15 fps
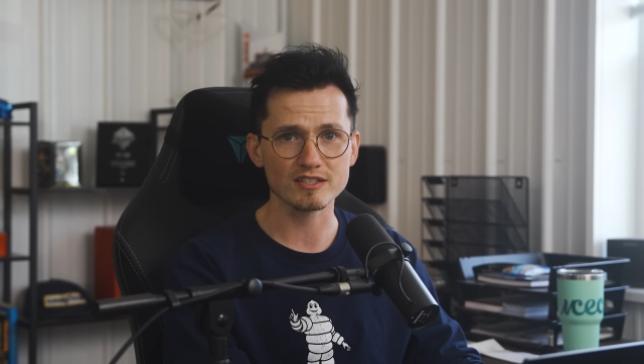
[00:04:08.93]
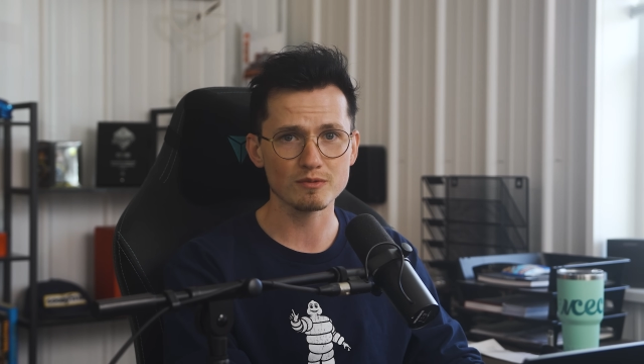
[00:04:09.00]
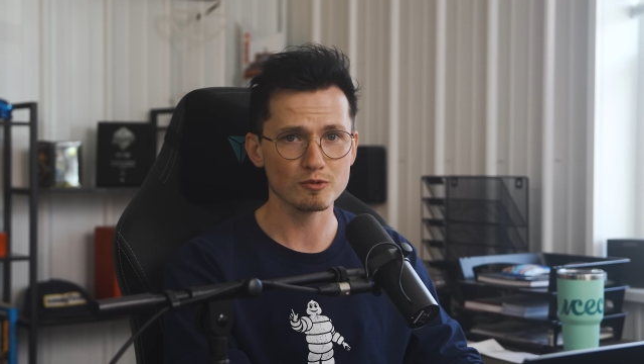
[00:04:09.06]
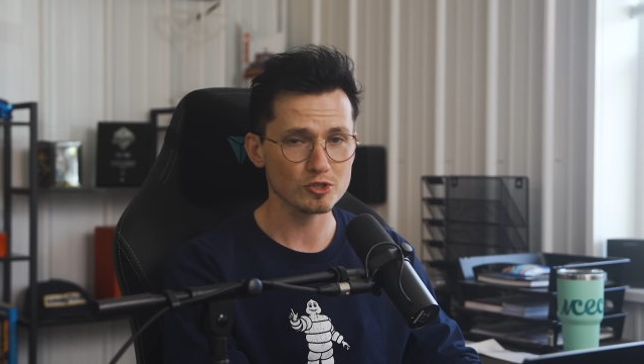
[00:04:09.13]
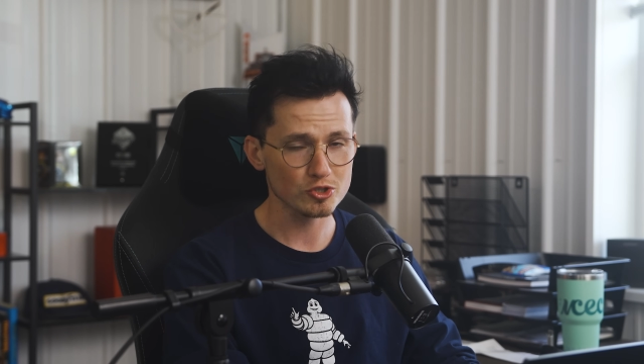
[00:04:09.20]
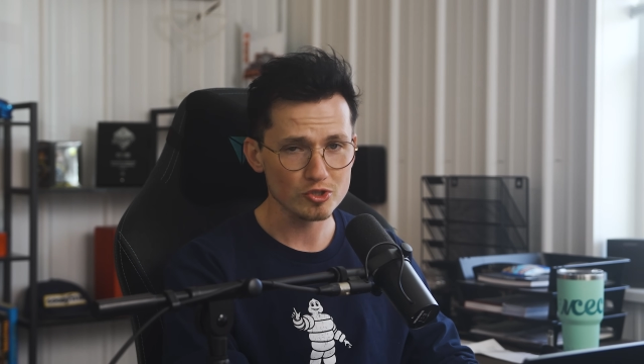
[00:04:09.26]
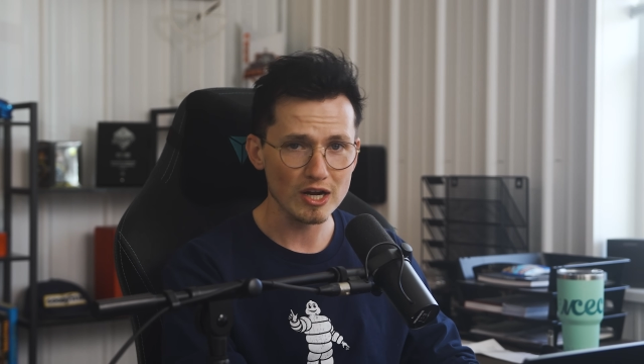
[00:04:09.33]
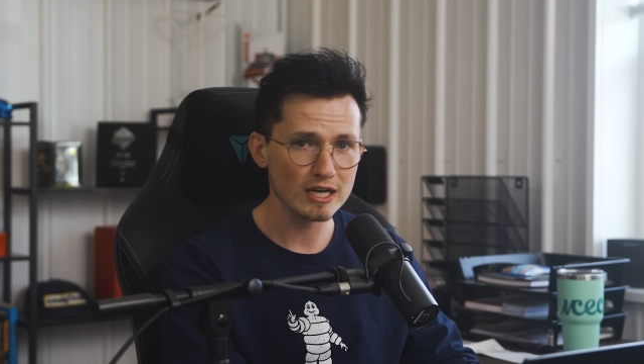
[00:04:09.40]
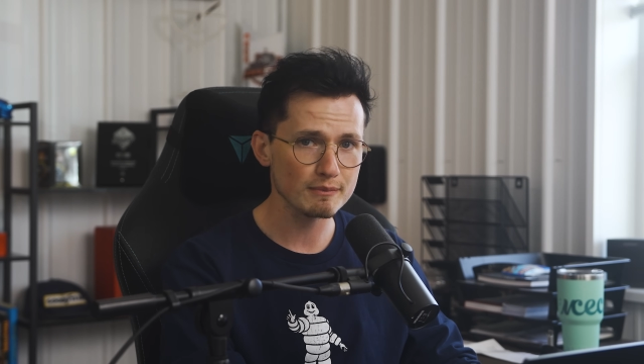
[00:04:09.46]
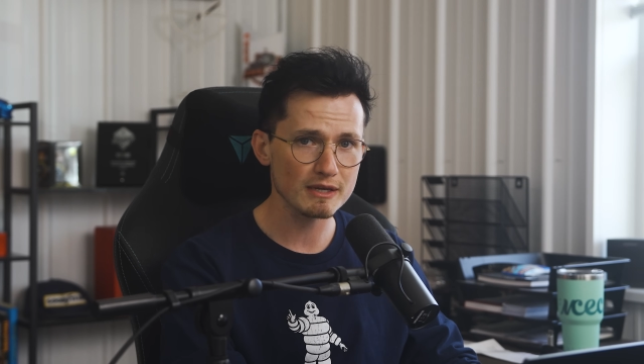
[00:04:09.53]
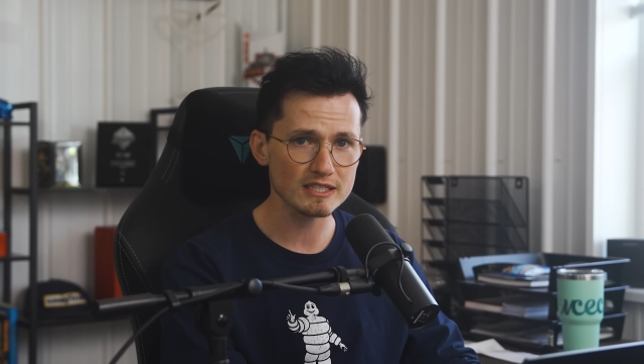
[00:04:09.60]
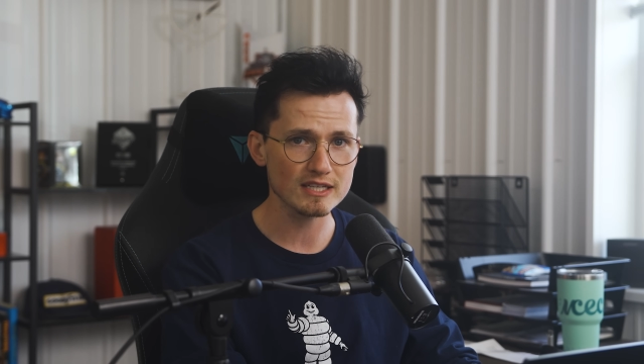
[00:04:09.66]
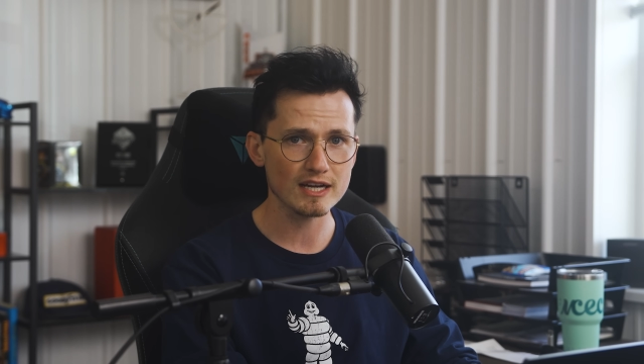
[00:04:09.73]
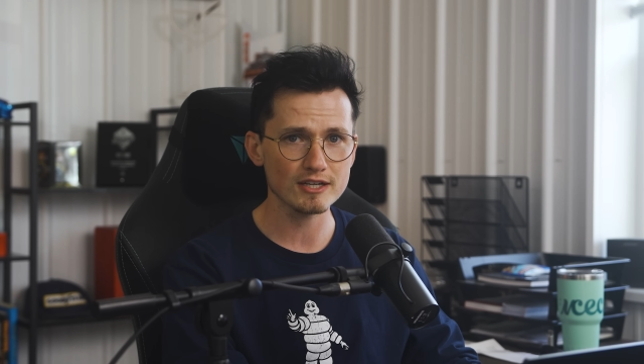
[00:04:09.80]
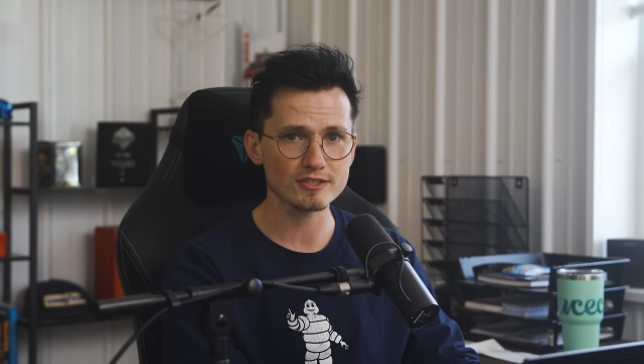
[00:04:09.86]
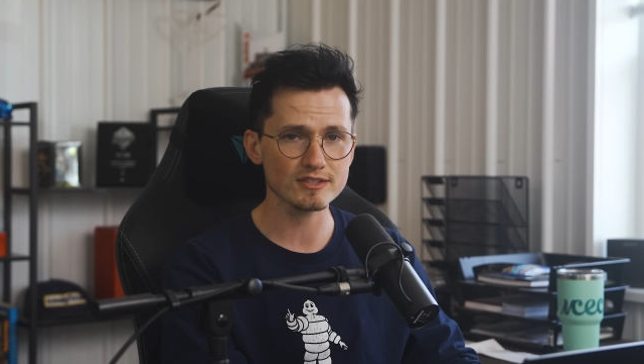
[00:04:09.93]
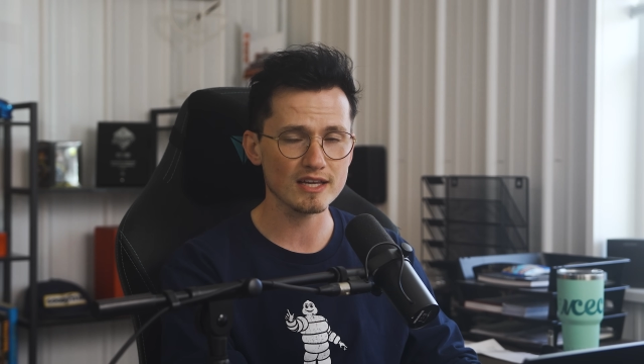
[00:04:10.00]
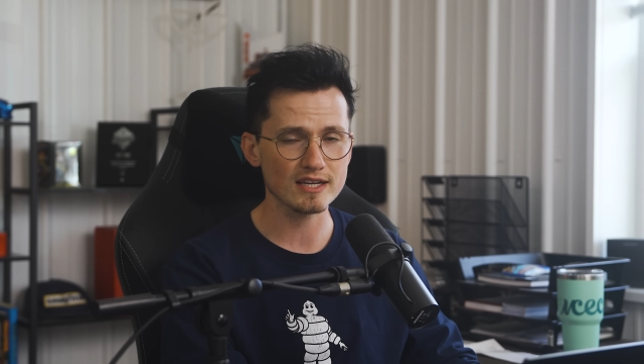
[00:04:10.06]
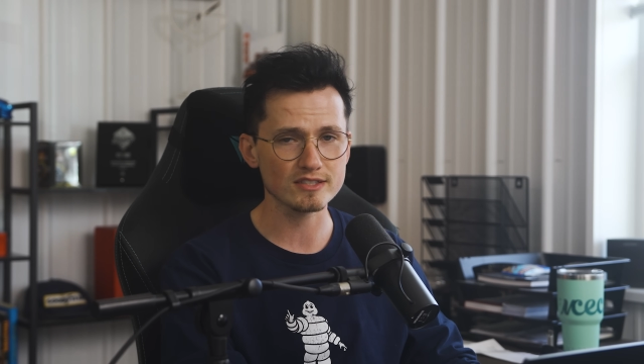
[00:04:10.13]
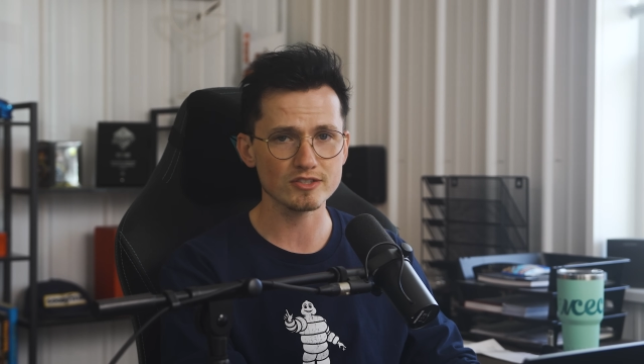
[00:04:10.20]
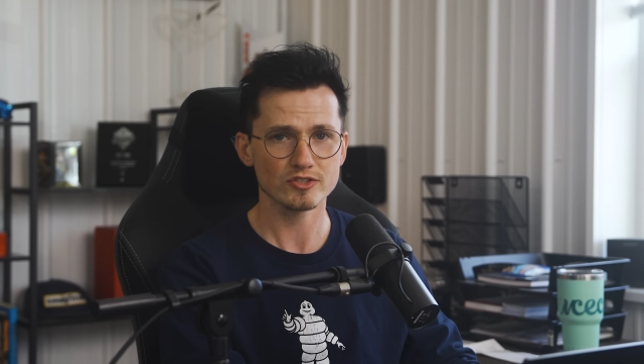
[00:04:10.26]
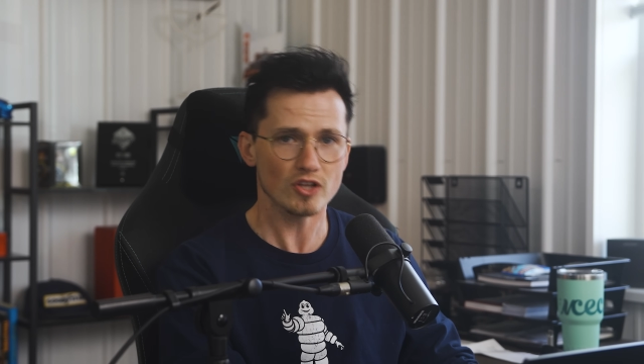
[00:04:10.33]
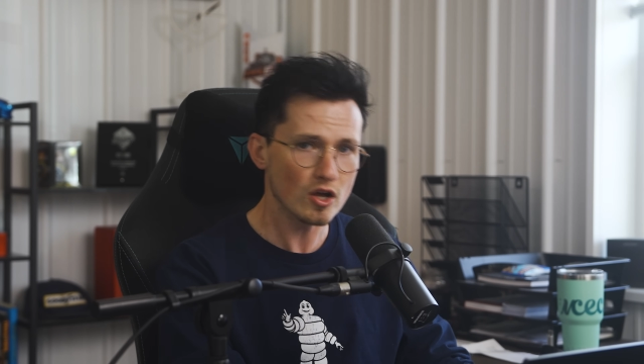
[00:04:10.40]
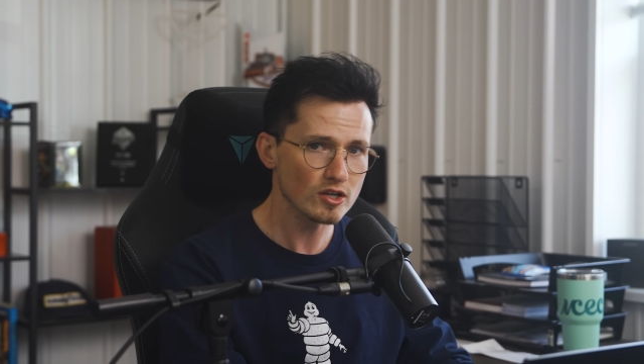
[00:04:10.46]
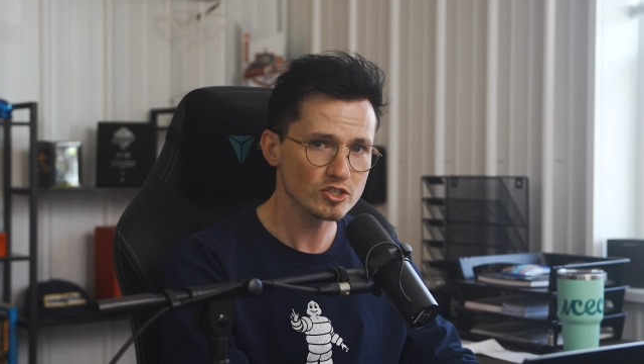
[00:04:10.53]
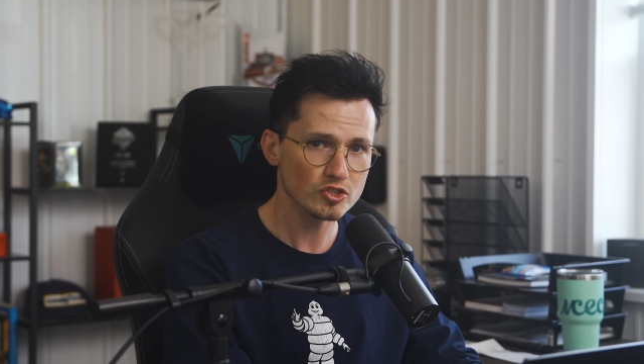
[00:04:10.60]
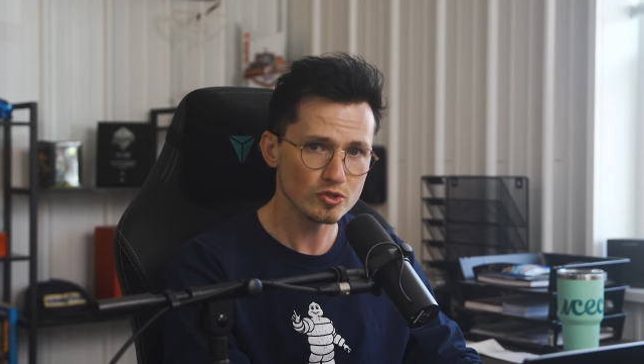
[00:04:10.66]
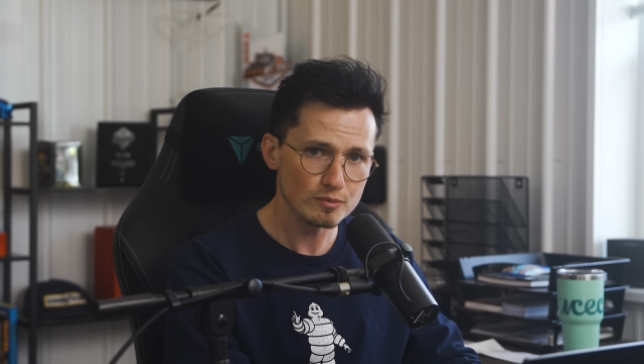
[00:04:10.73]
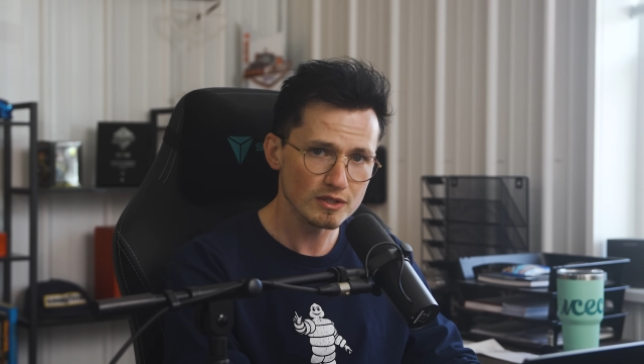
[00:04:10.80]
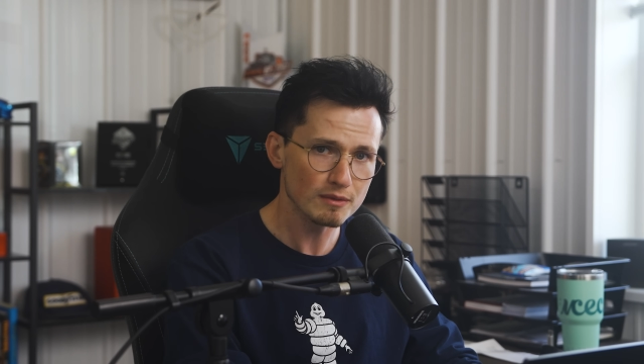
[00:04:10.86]
and we're just trying to make tires last as long as
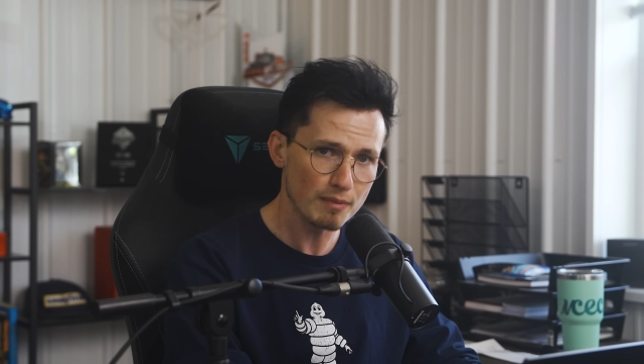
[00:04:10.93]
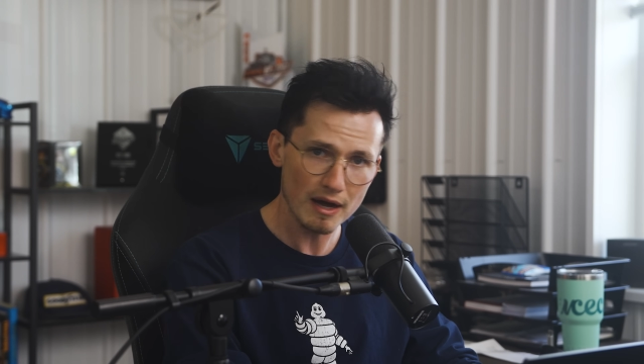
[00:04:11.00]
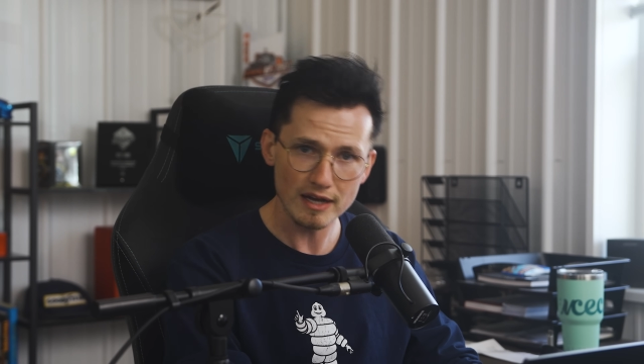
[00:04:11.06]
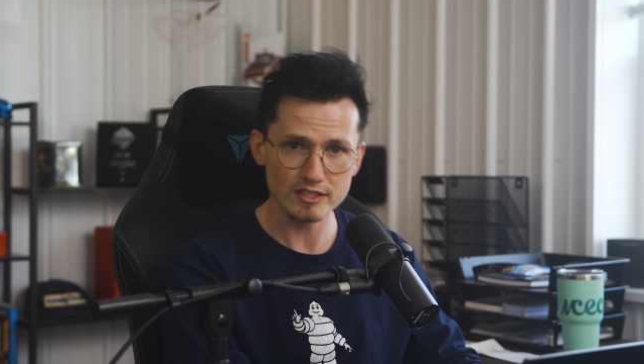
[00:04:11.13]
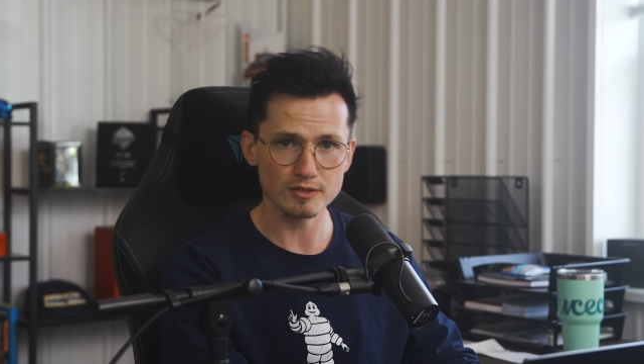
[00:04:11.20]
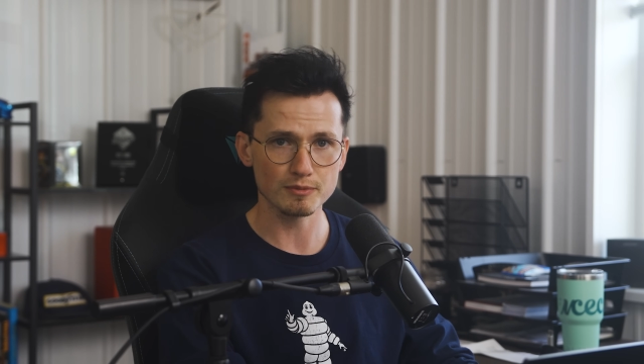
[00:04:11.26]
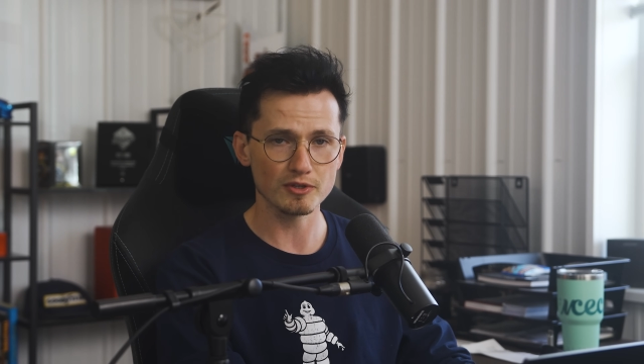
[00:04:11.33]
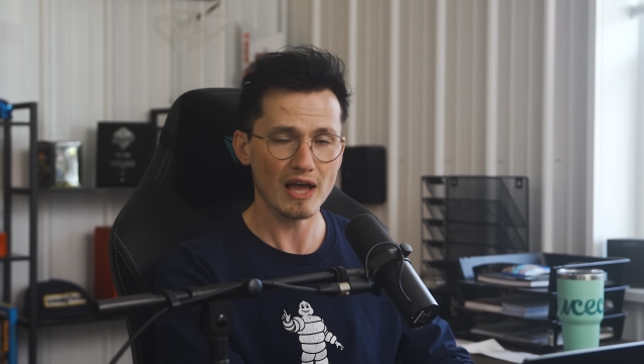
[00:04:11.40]
humanly possible.